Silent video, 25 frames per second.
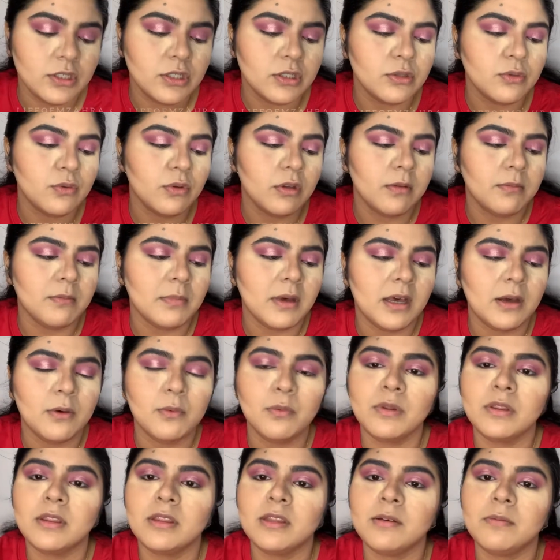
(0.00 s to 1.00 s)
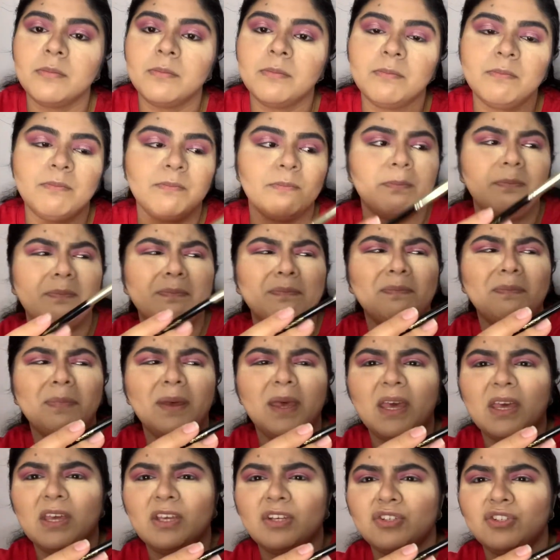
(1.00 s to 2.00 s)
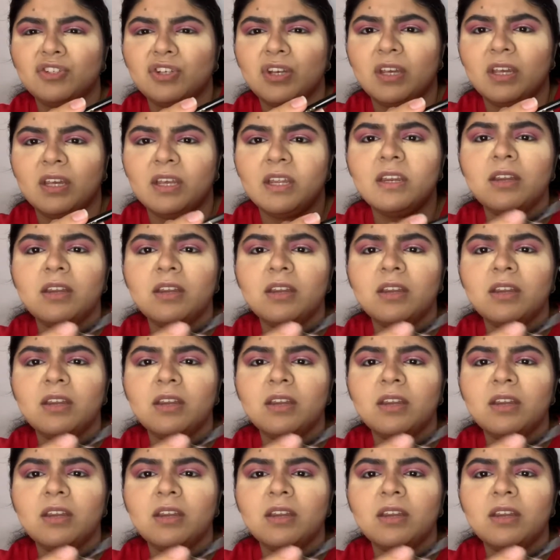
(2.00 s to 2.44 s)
going back with the bare shade